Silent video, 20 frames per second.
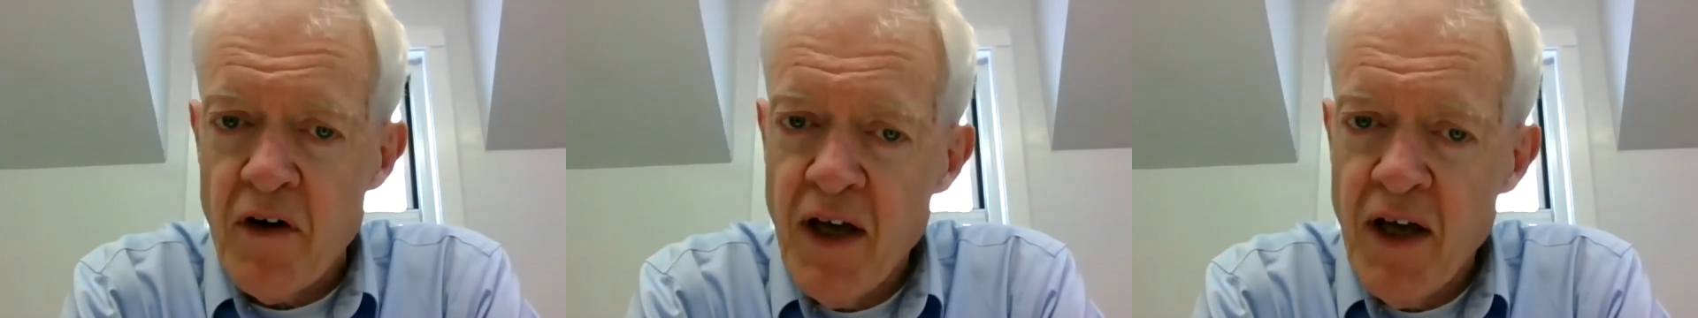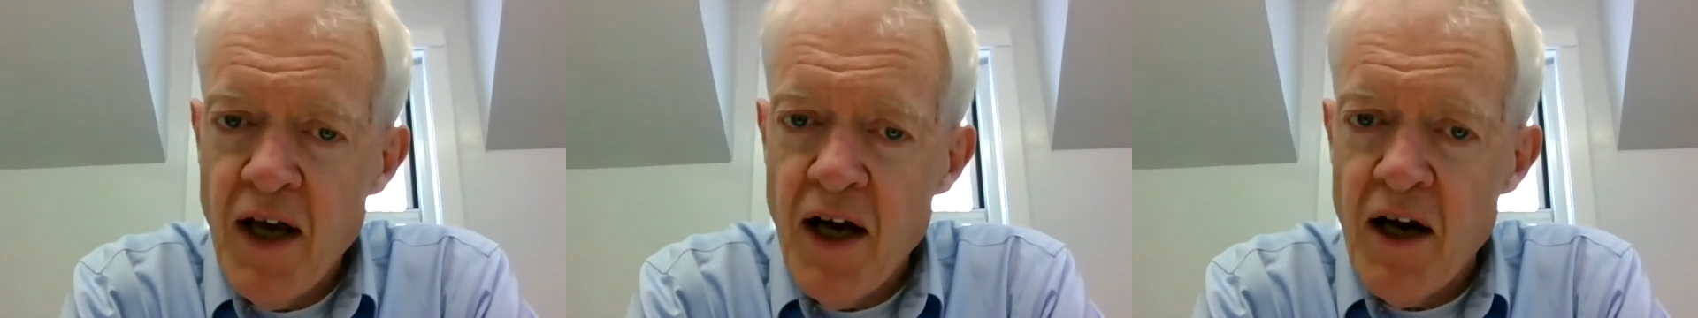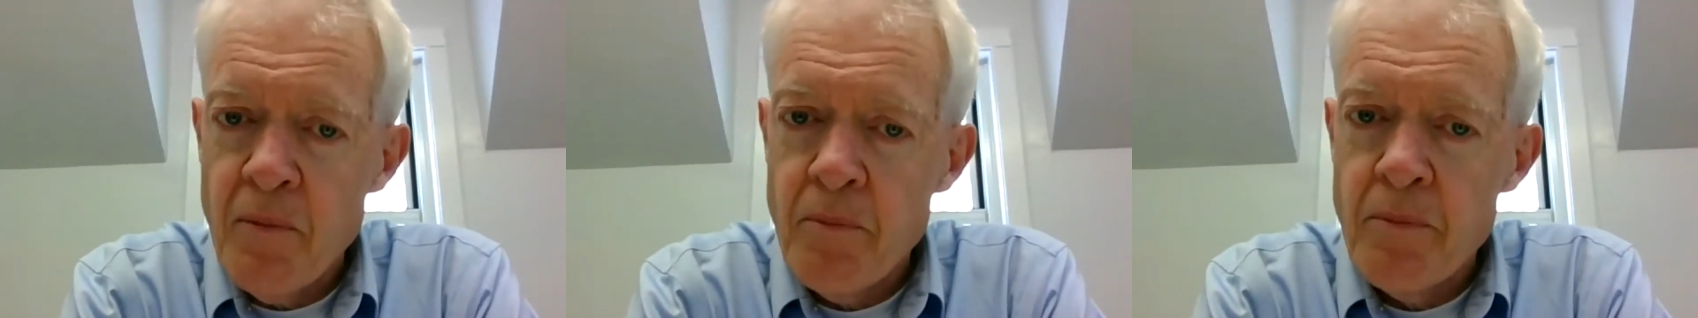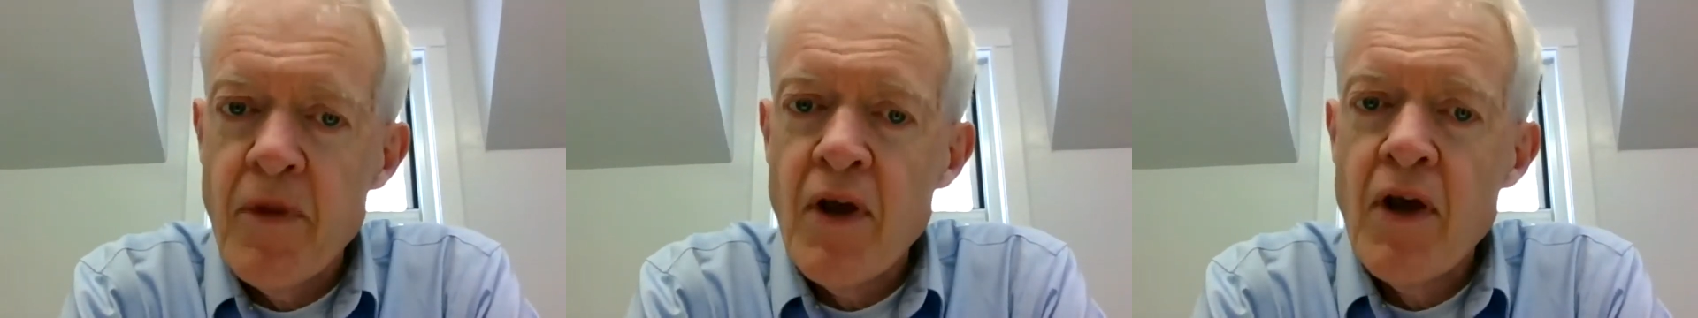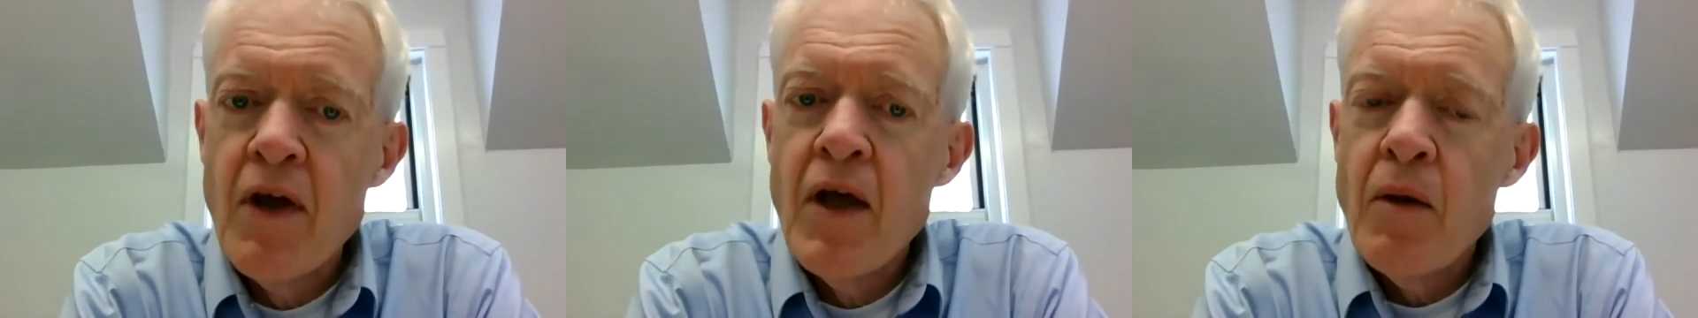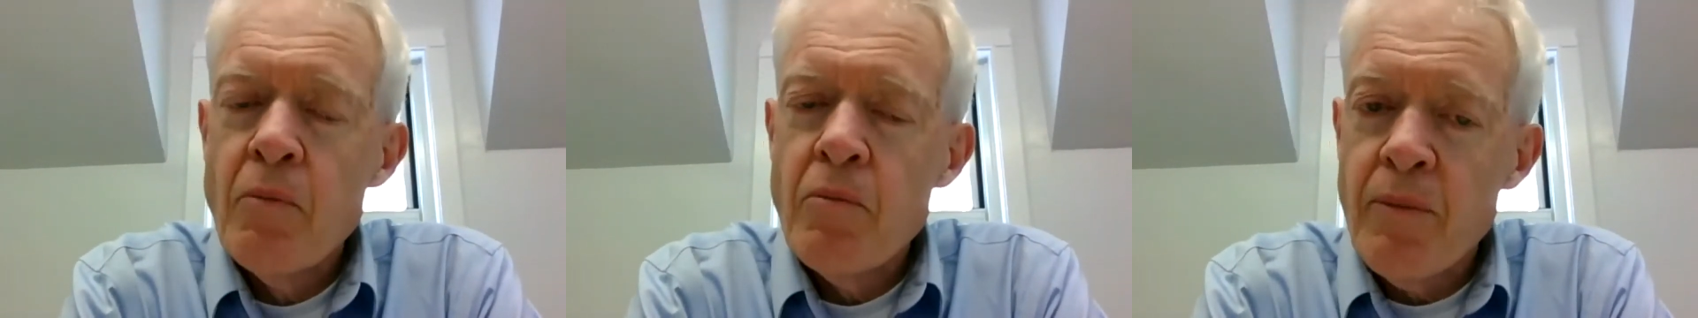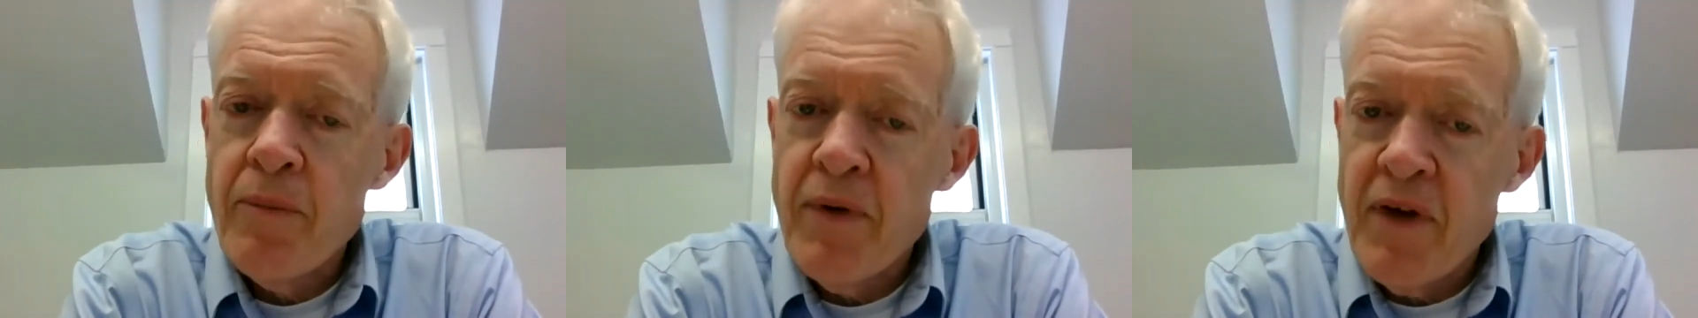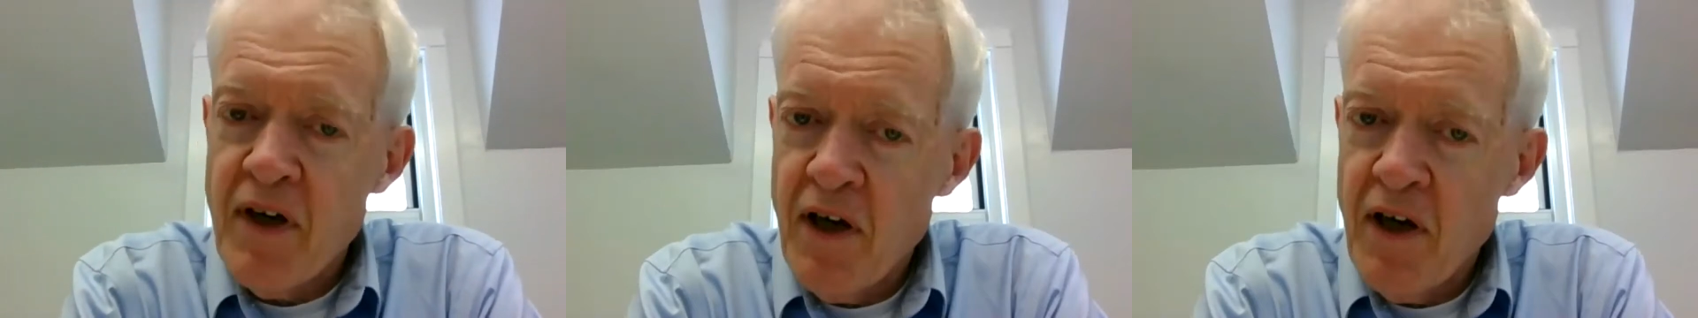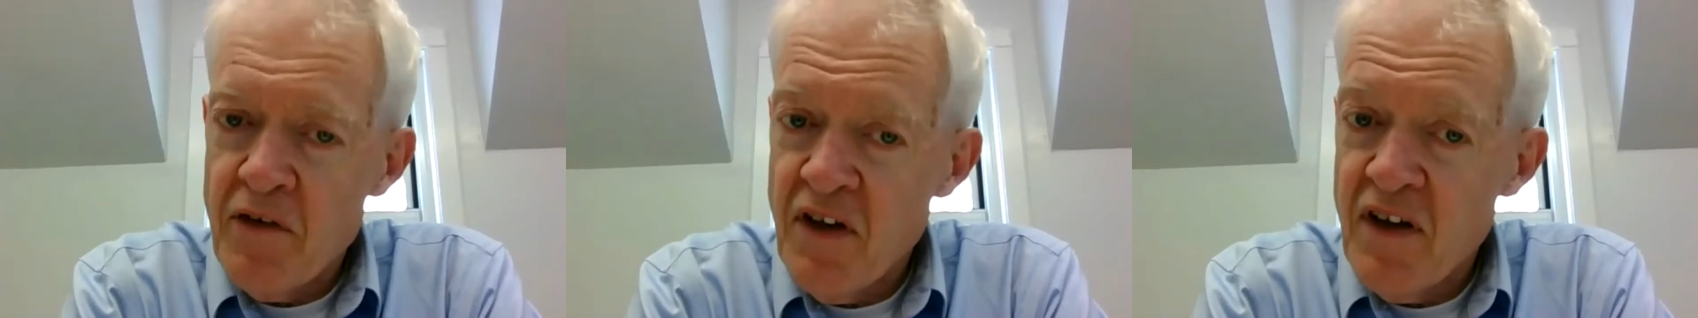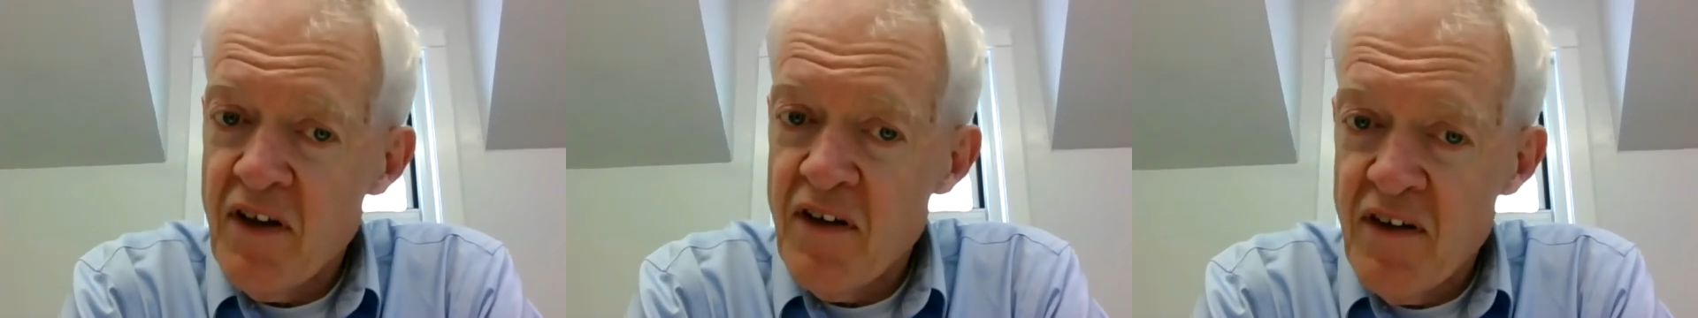him, but
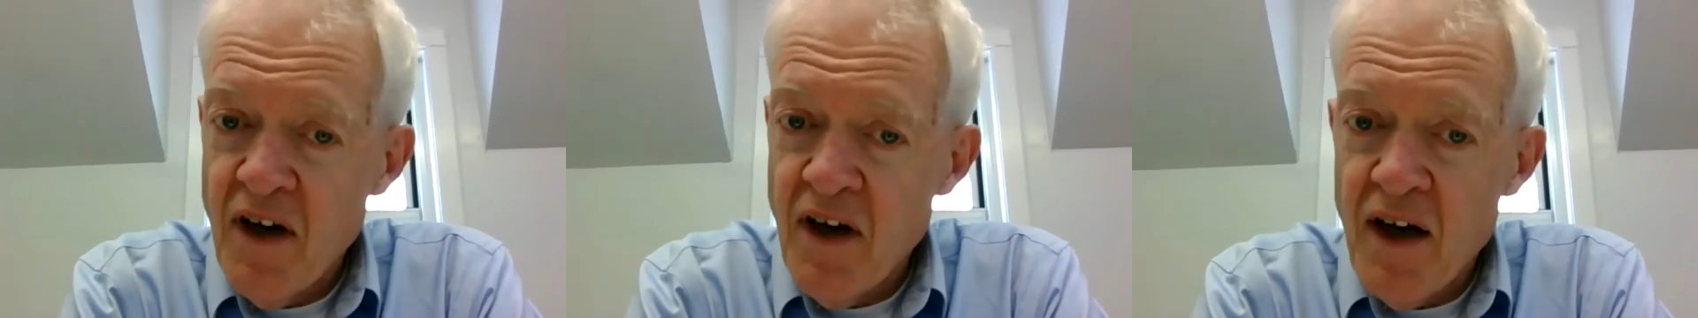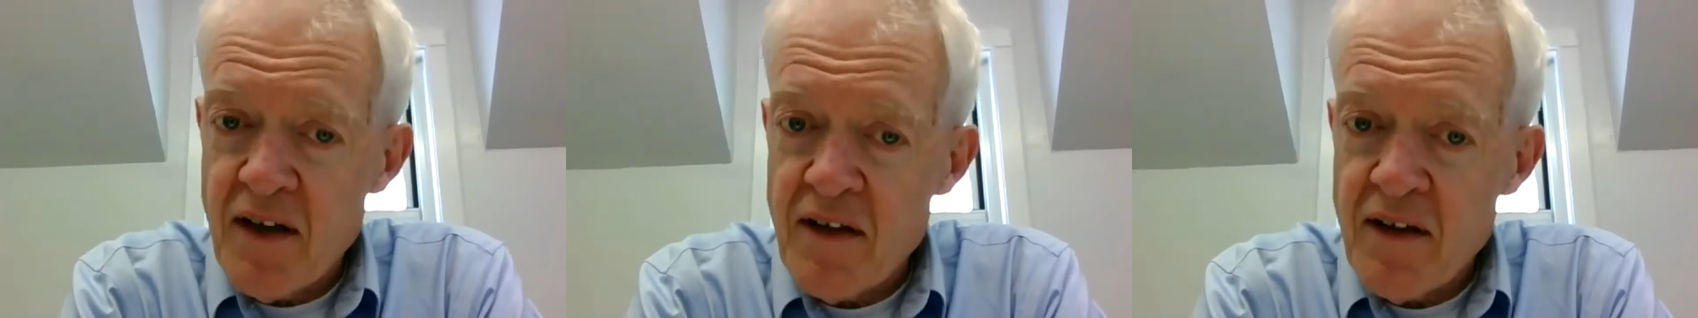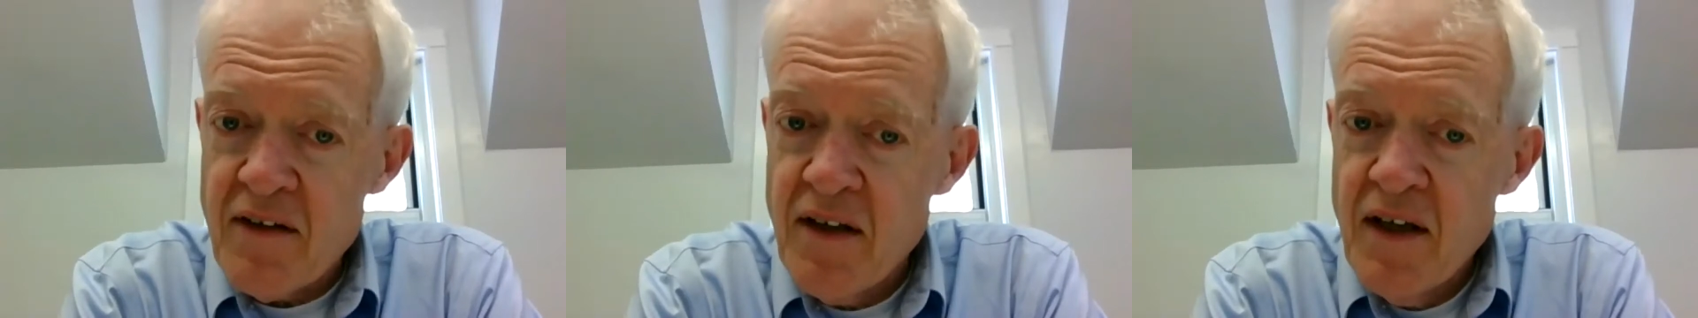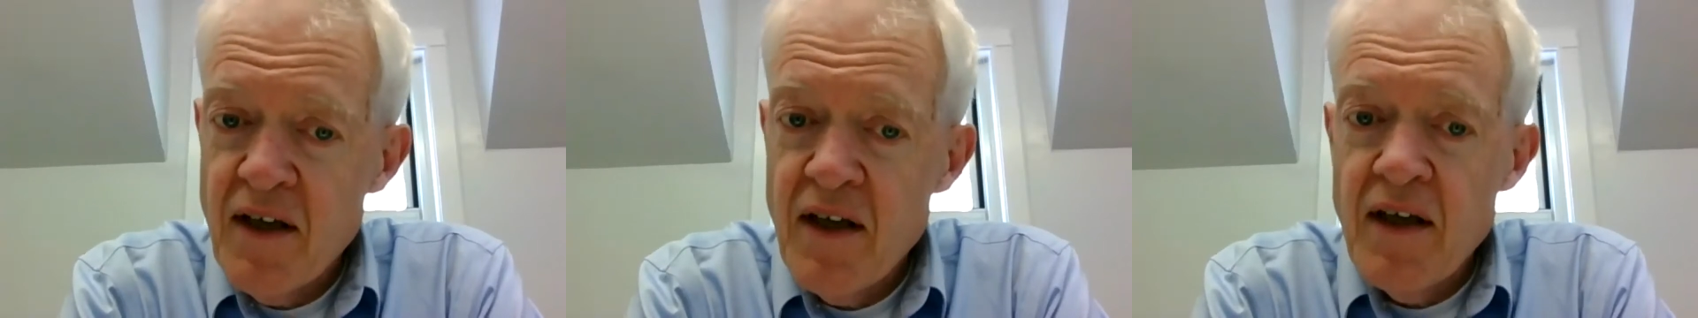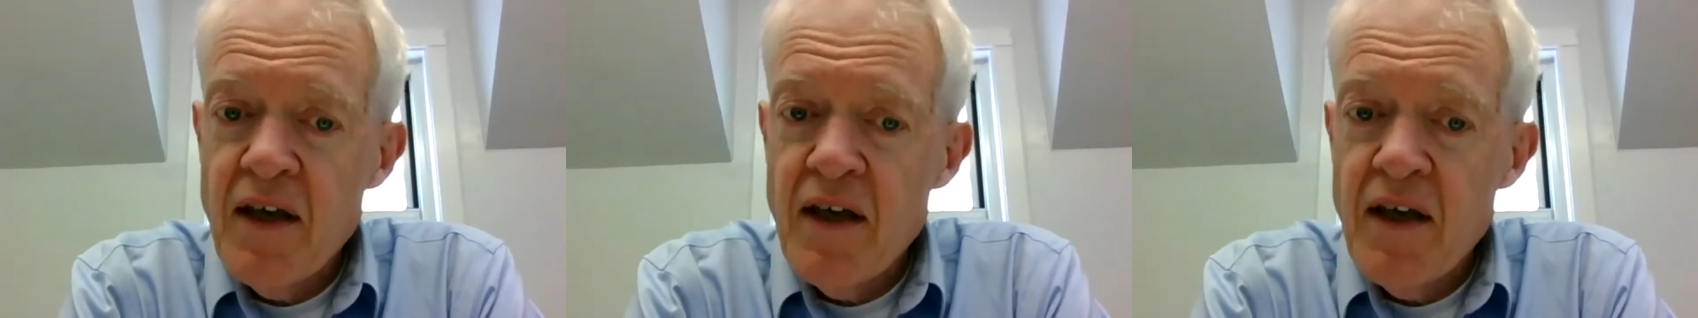because he ducked,